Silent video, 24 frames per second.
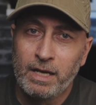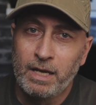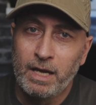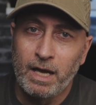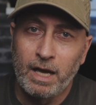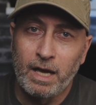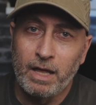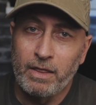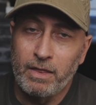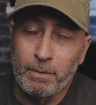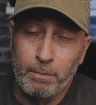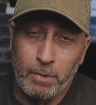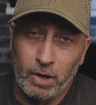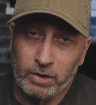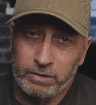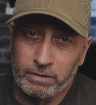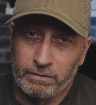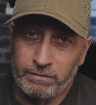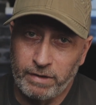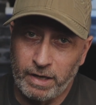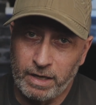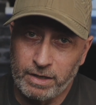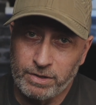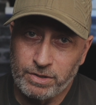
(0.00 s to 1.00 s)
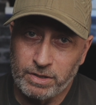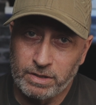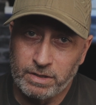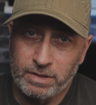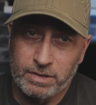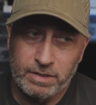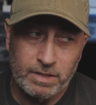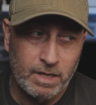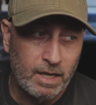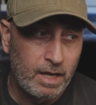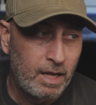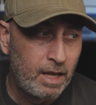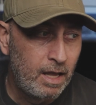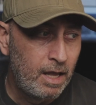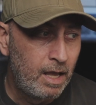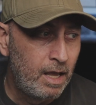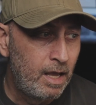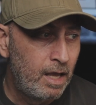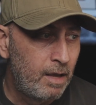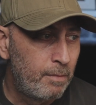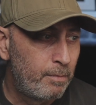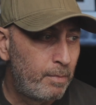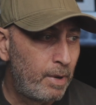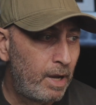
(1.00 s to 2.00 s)
the modern versions.
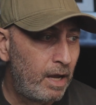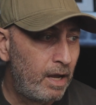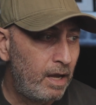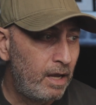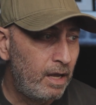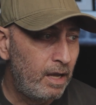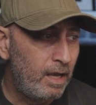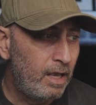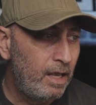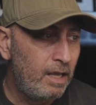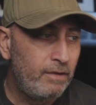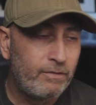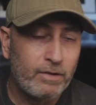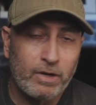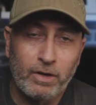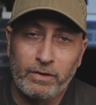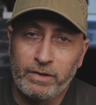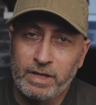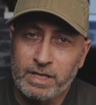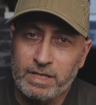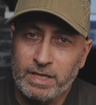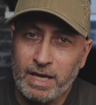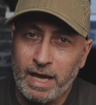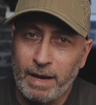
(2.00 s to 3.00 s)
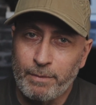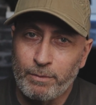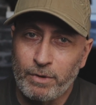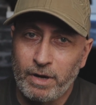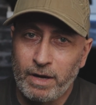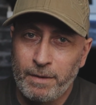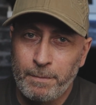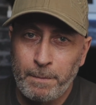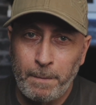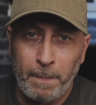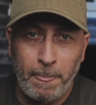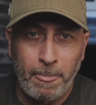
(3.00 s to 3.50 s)
But even on this camera,